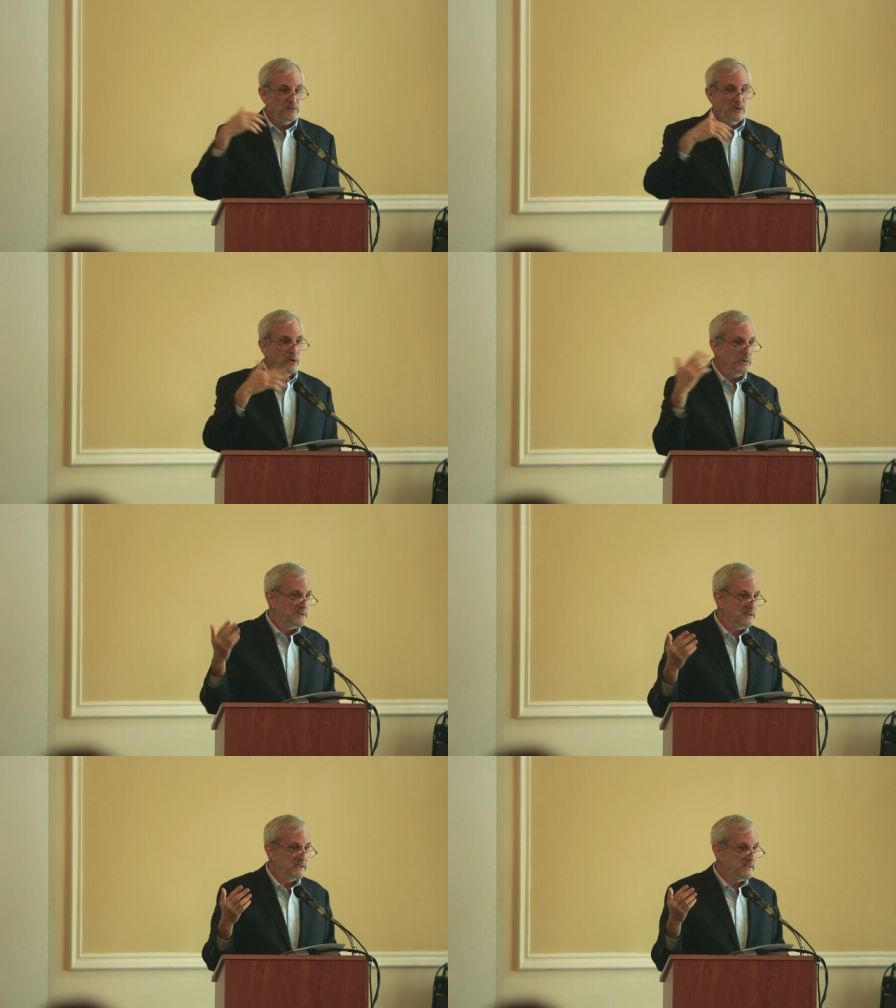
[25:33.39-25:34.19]
no
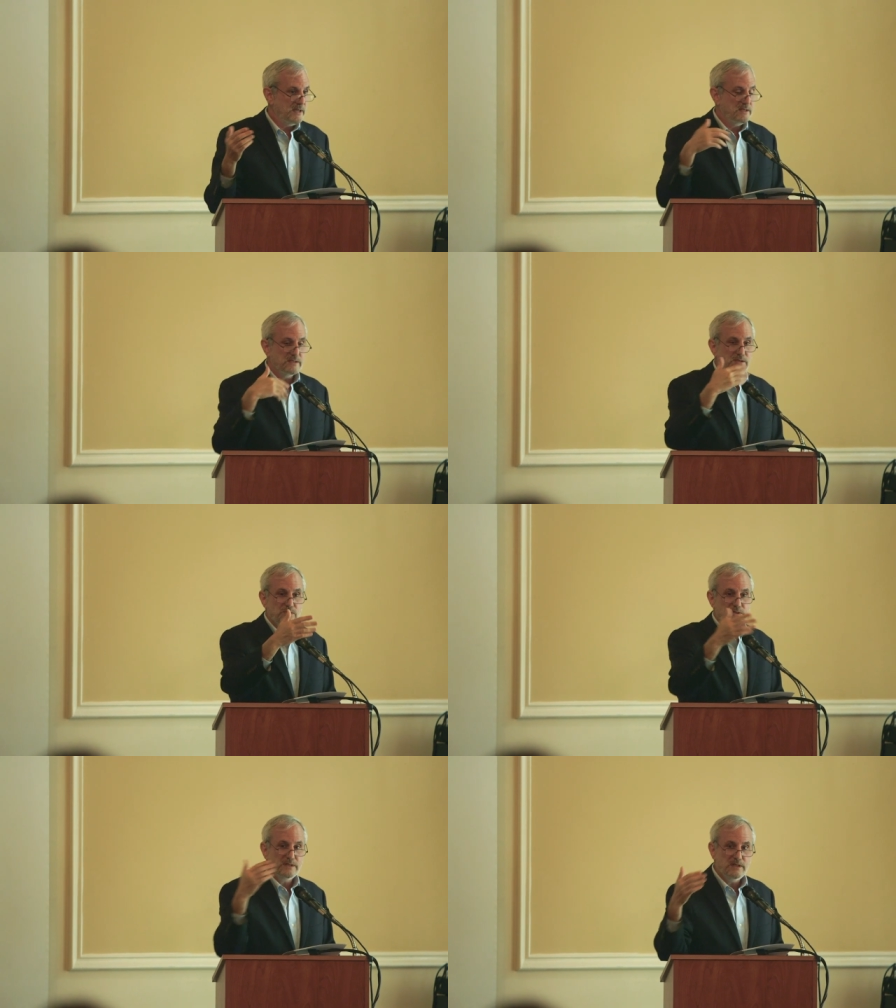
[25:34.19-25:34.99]
hosting state is
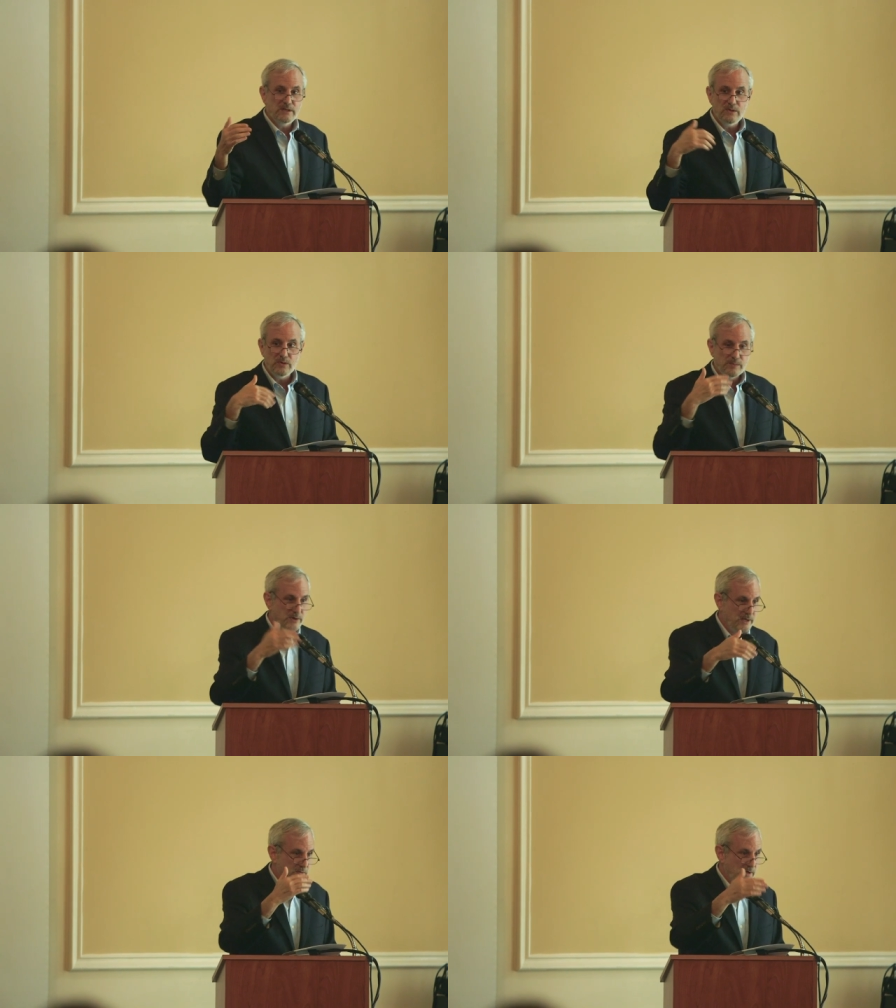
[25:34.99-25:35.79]
interested in
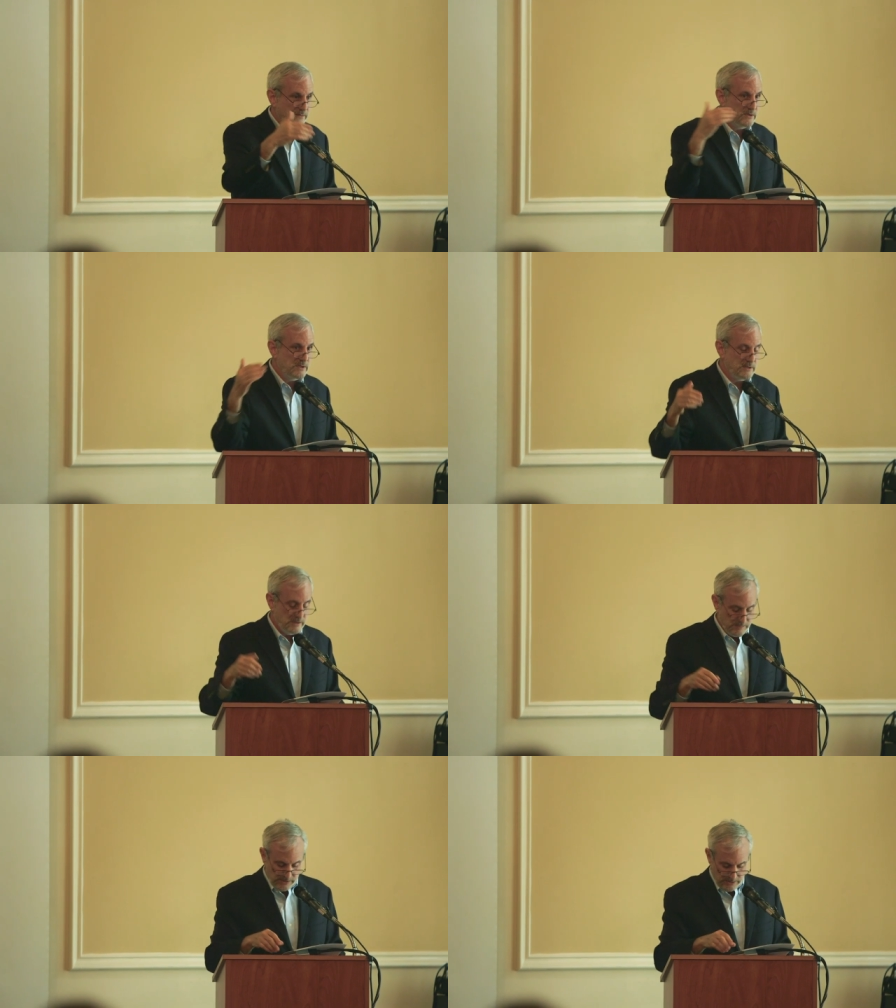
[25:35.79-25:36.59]
incorporating refugees
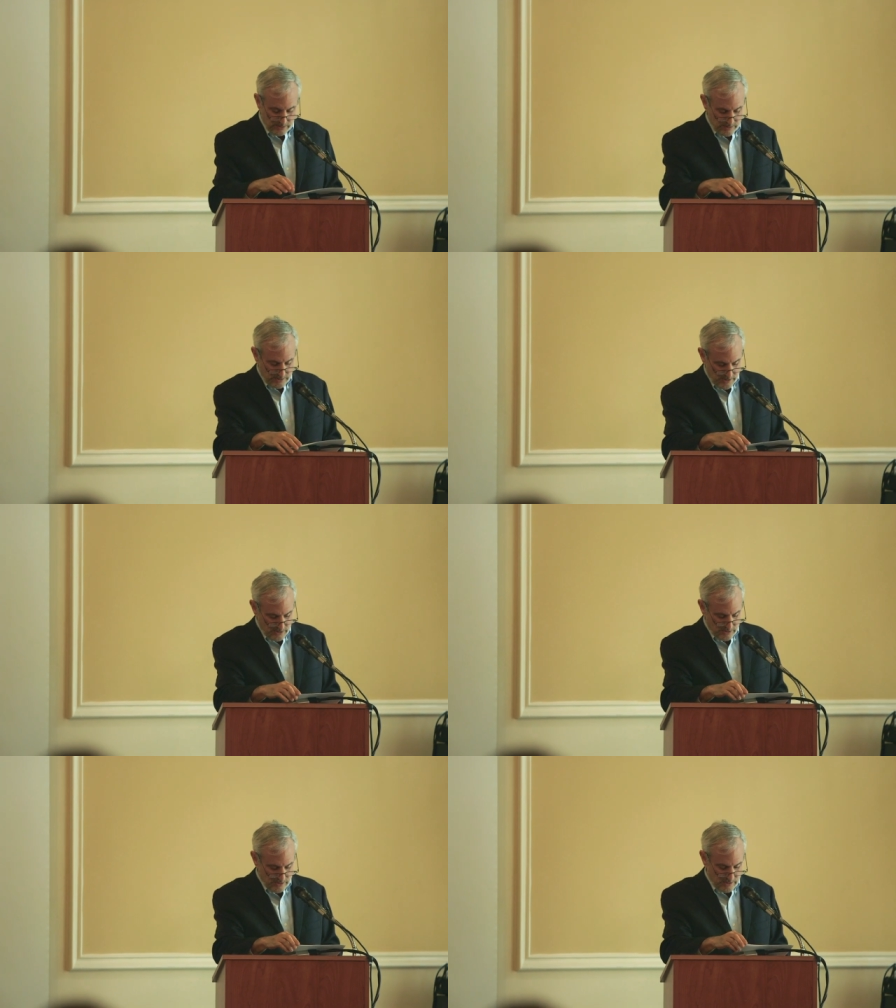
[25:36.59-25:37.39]
into political
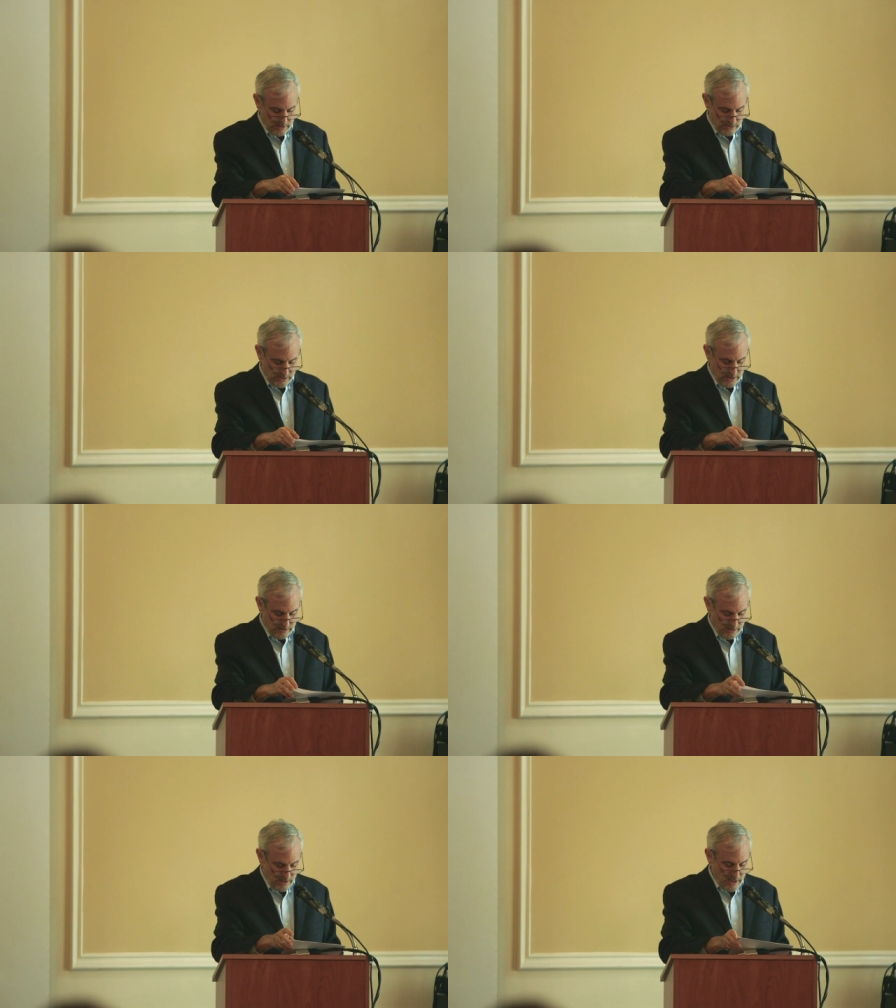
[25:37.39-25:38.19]
discussions in their states.